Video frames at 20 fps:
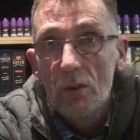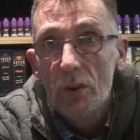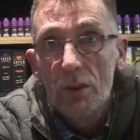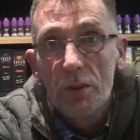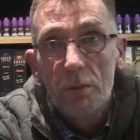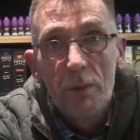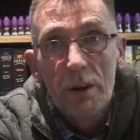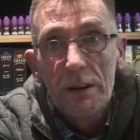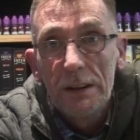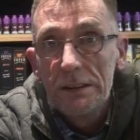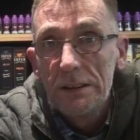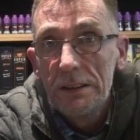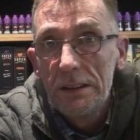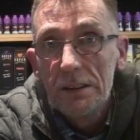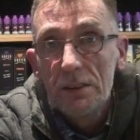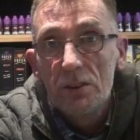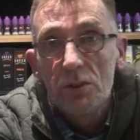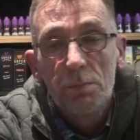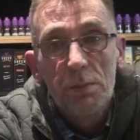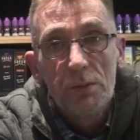all the money
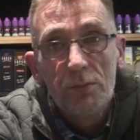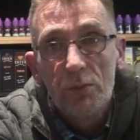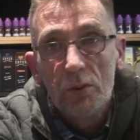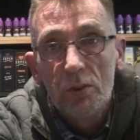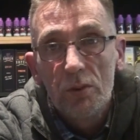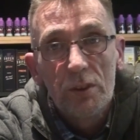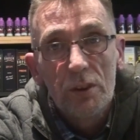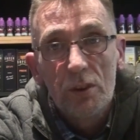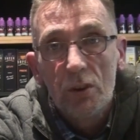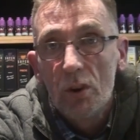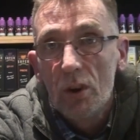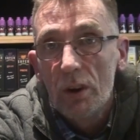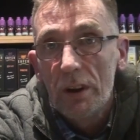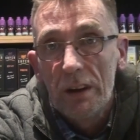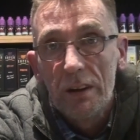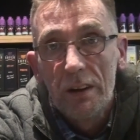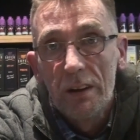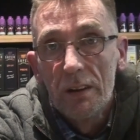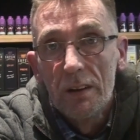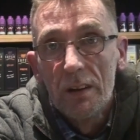years before they got
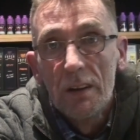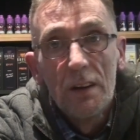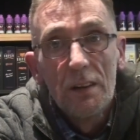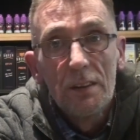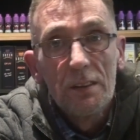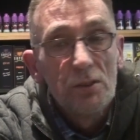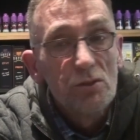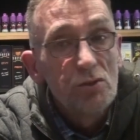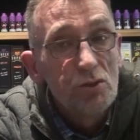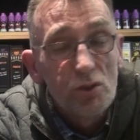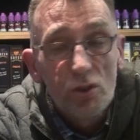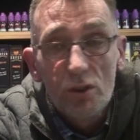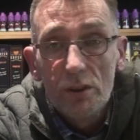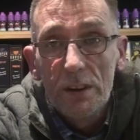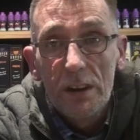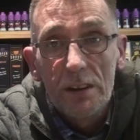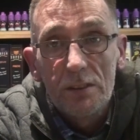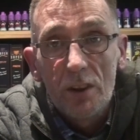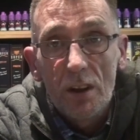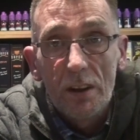it. They
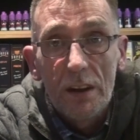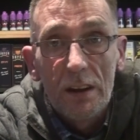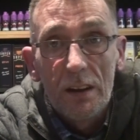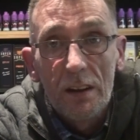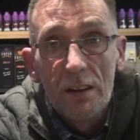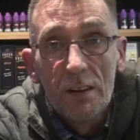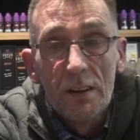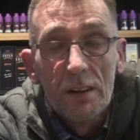shouldn't have done it.